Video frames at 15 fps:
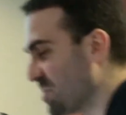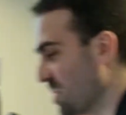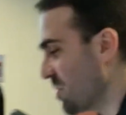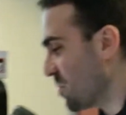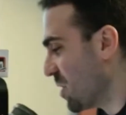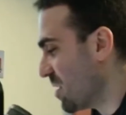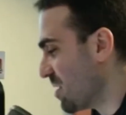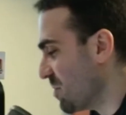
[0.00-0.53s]

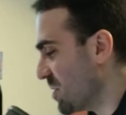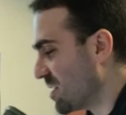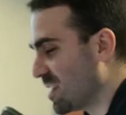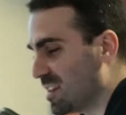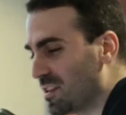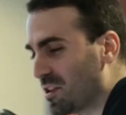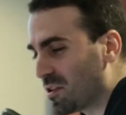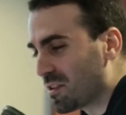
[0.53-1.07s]
man. Welcome. You
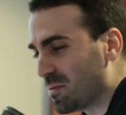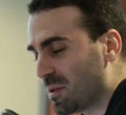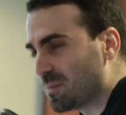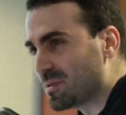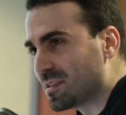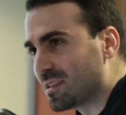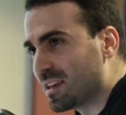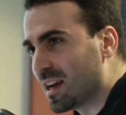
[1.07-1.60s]
said you don't come up
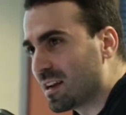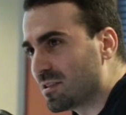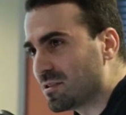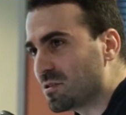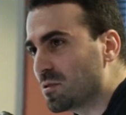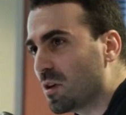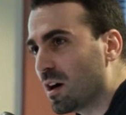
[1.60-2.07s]
to Seattle too